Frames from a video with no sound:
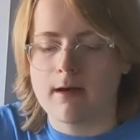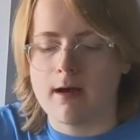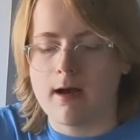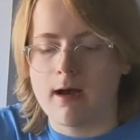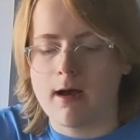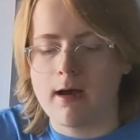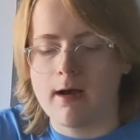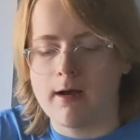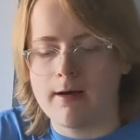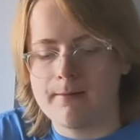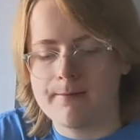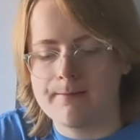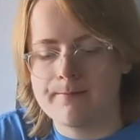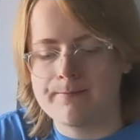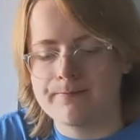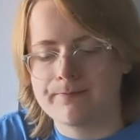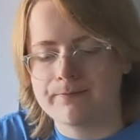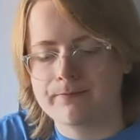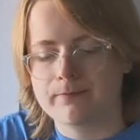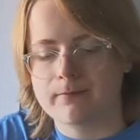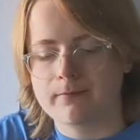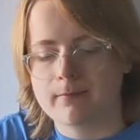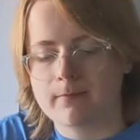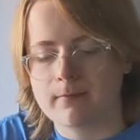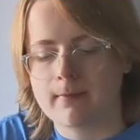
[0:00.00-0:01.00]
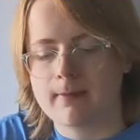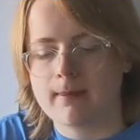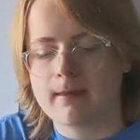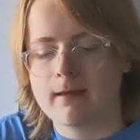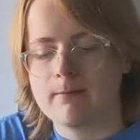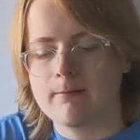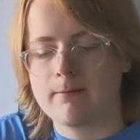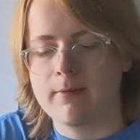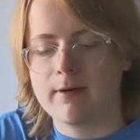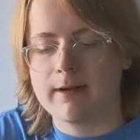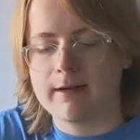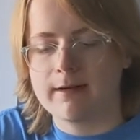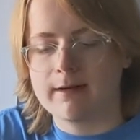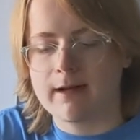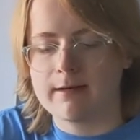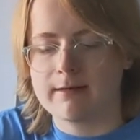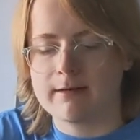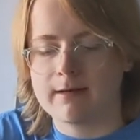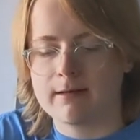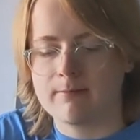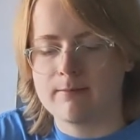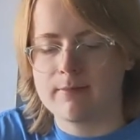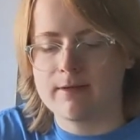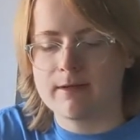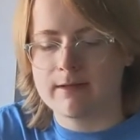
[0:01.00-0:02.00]
But it
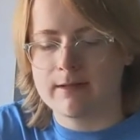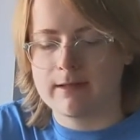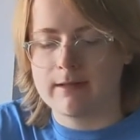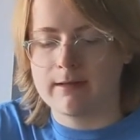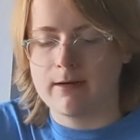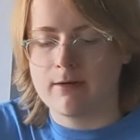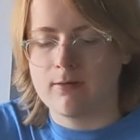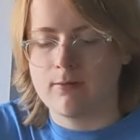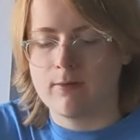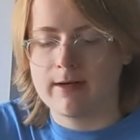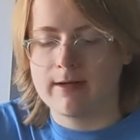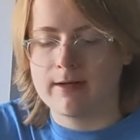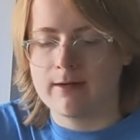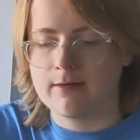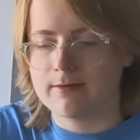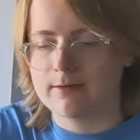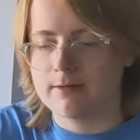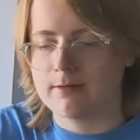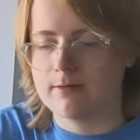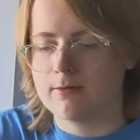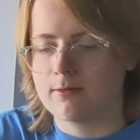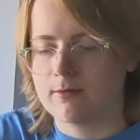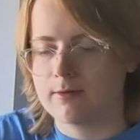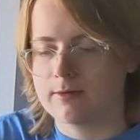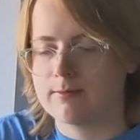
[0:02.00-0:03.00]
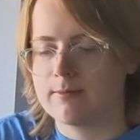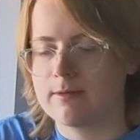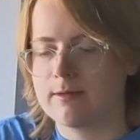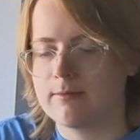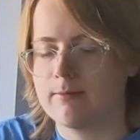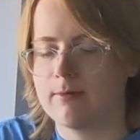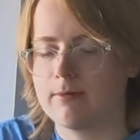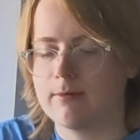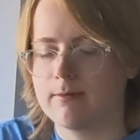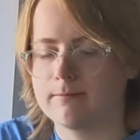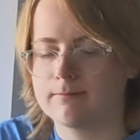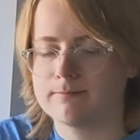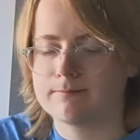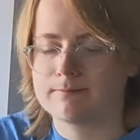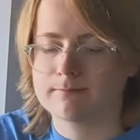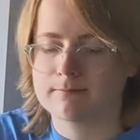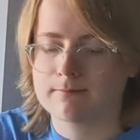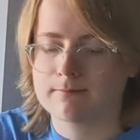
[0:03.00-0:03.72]
ended up being, you know, windows and doors people.